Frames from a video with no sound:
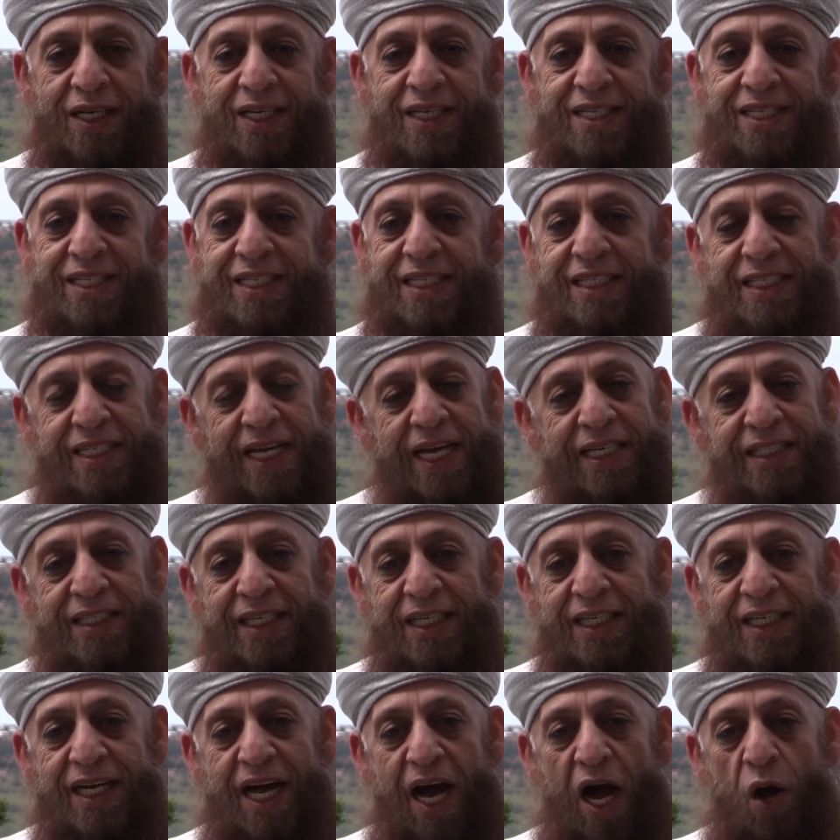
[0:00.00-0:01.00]

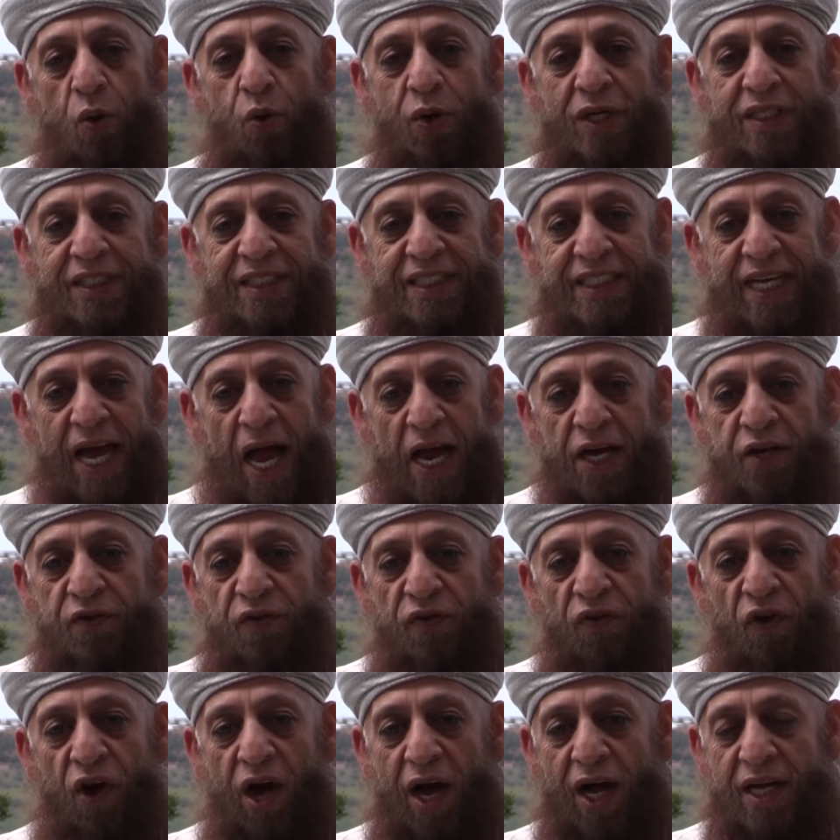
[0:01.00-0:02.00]
Settle our debt
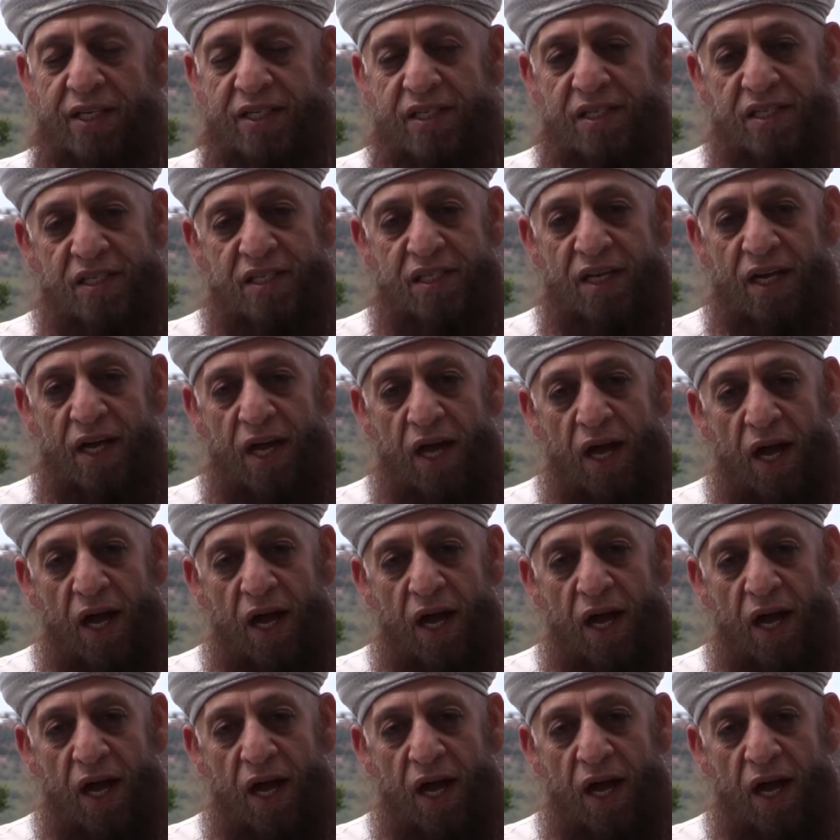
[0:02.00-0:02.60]
for us